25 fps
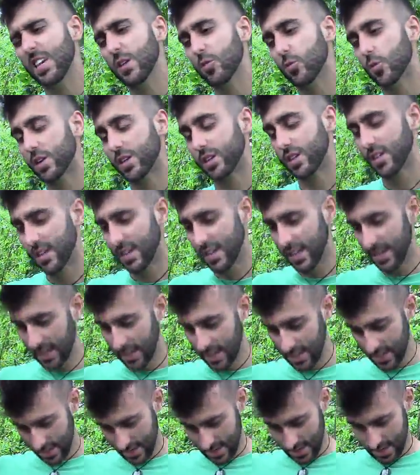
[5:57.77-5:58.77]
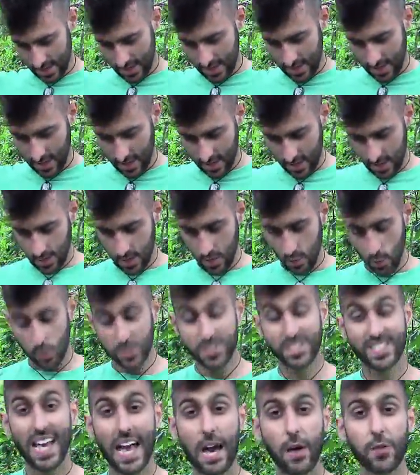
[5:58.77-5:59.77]

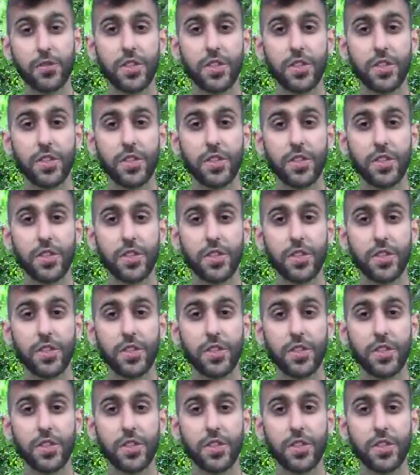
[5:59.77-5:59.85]
what's out